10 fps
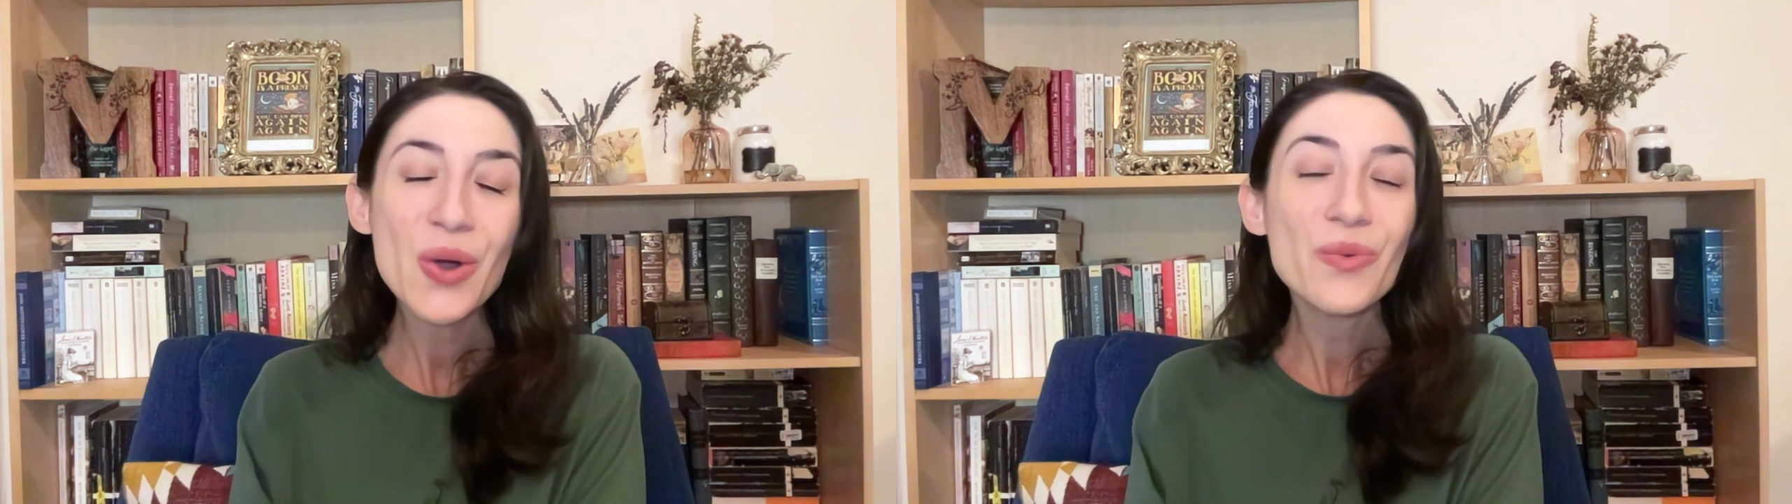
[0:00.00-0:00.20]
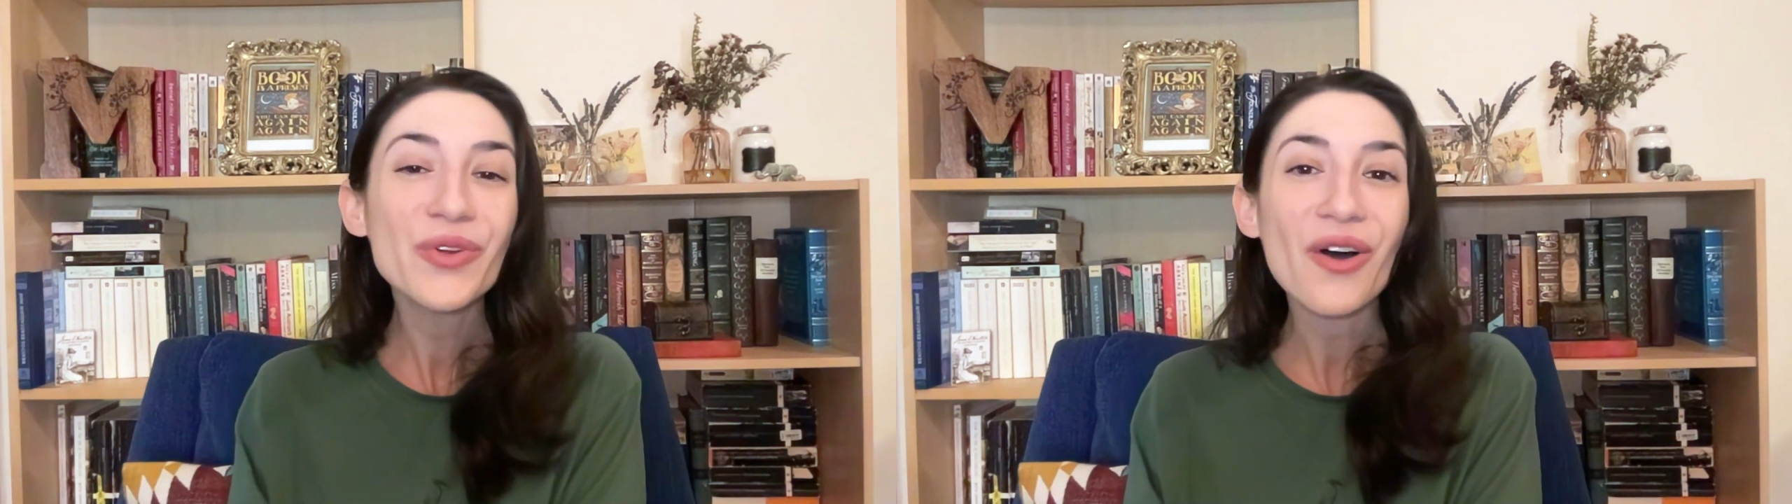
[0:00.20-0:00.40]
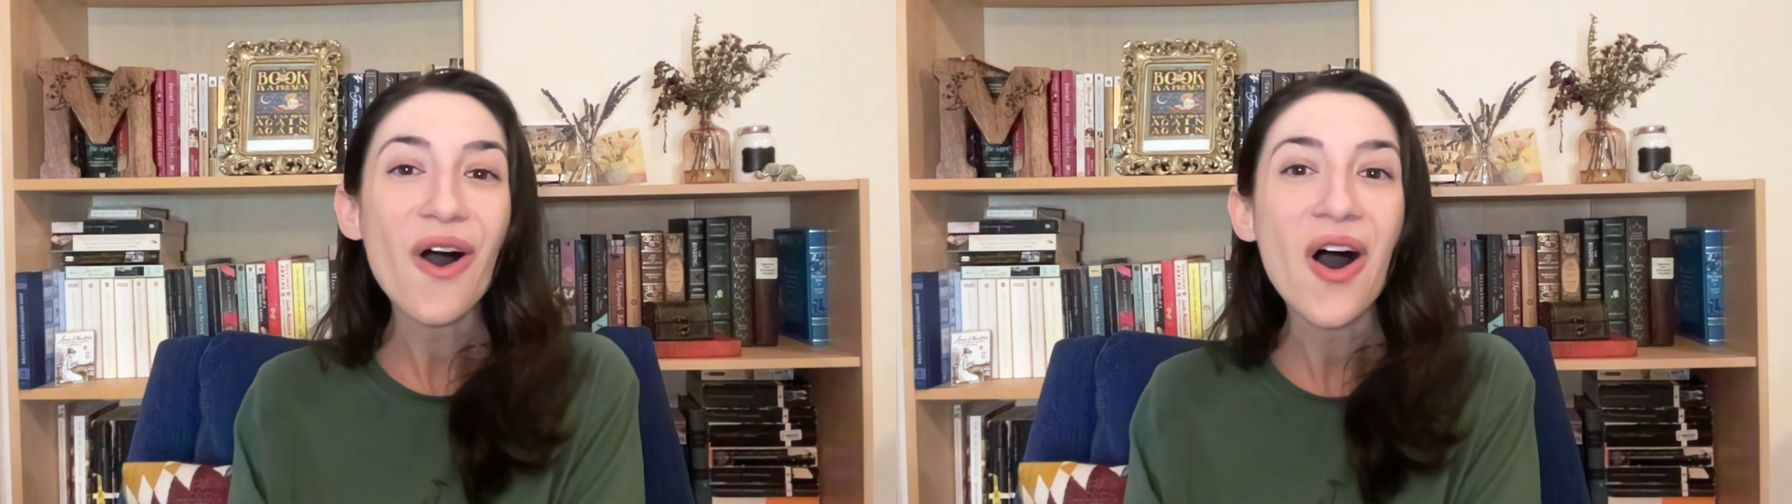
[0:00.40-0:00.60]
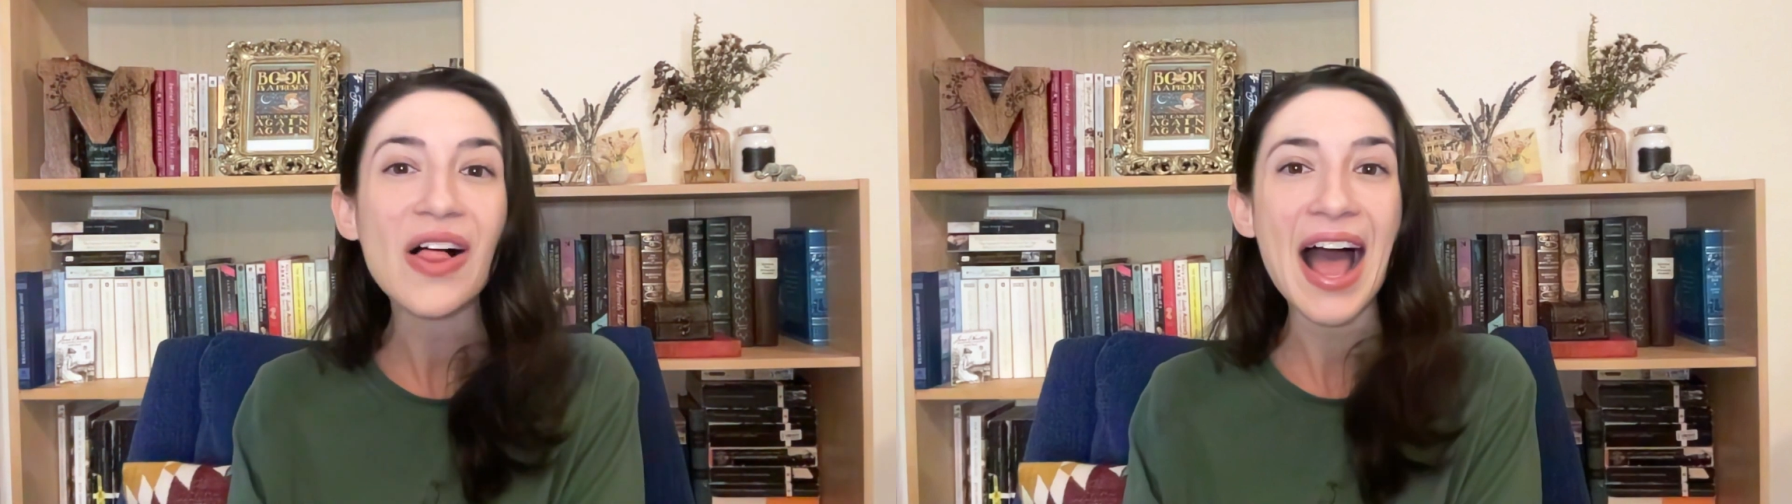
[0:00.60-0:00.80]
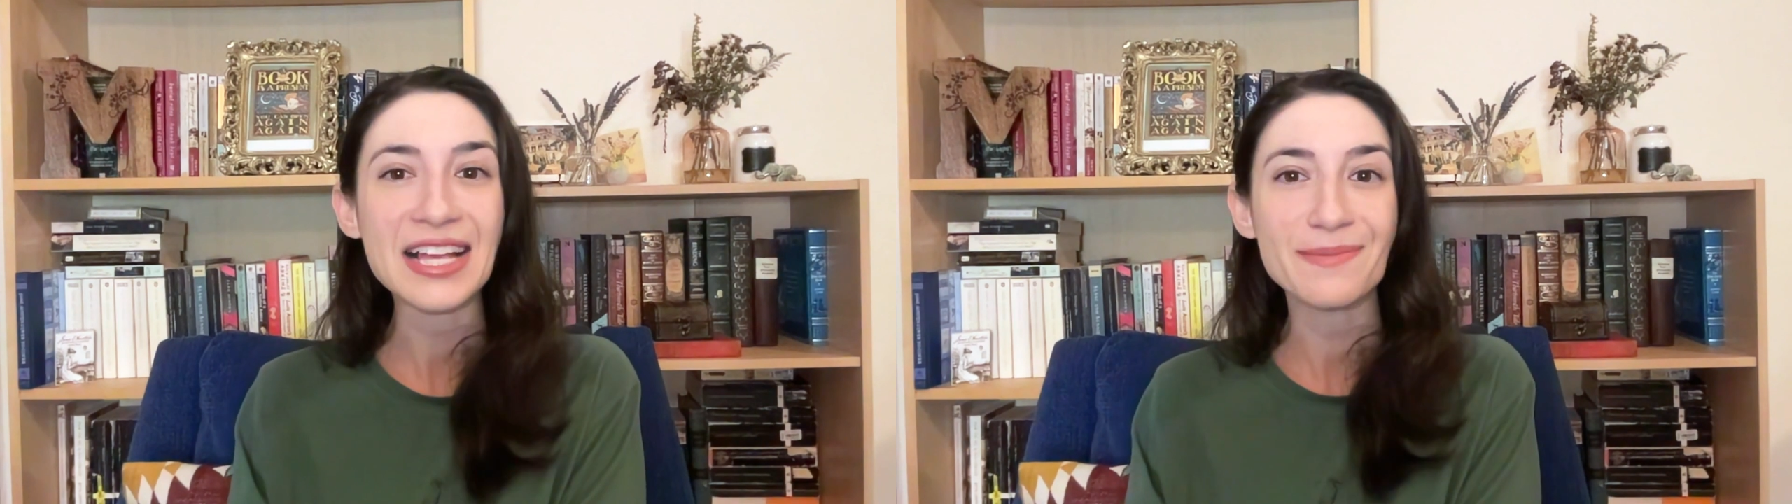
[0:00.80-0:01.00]
with all
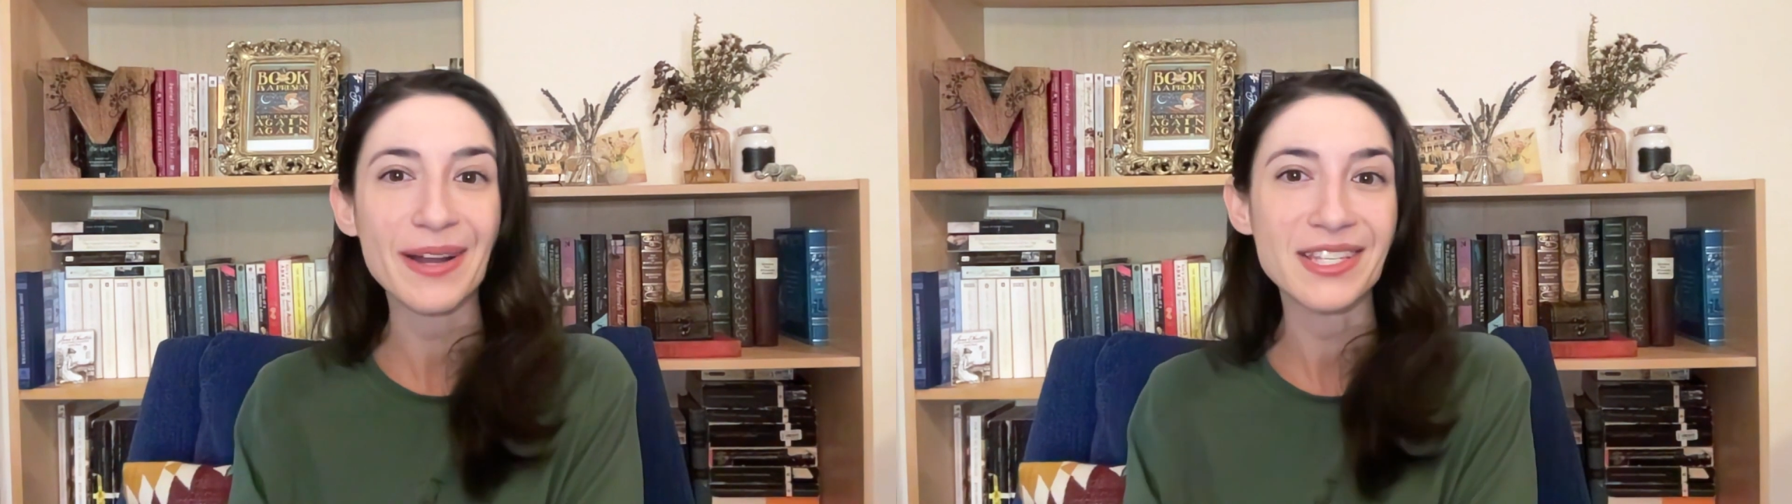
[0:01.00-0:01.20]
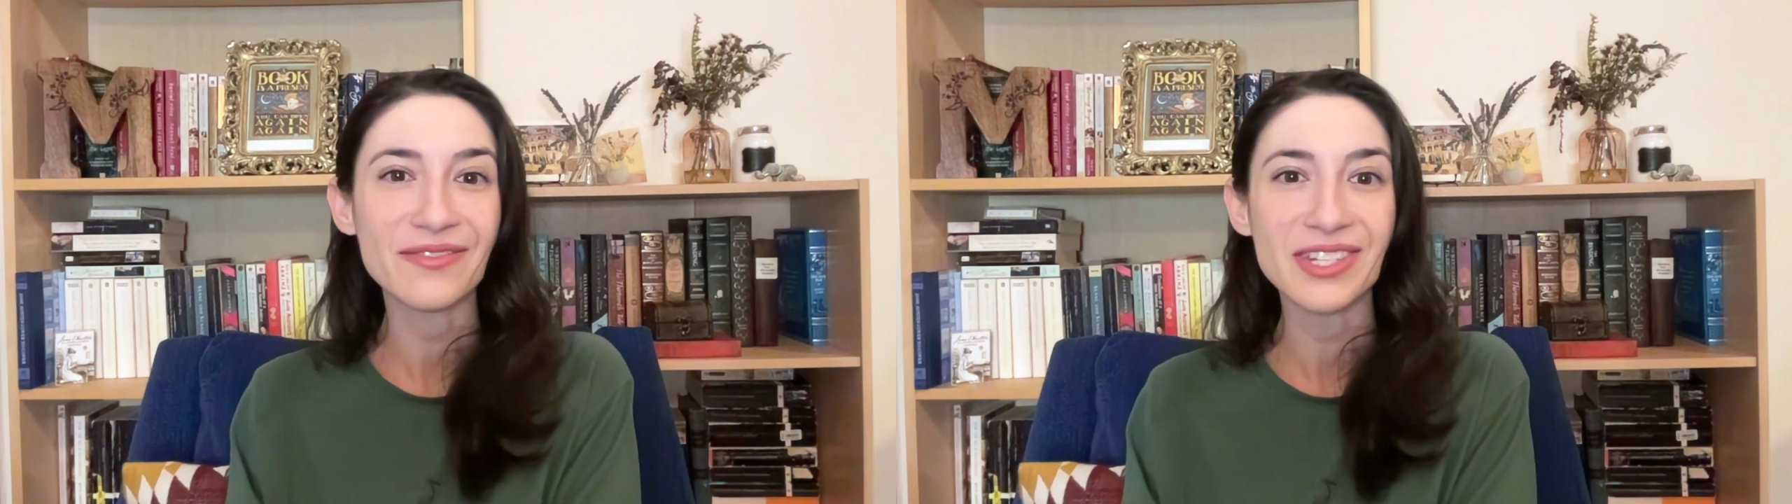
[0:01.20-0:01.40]
aspects of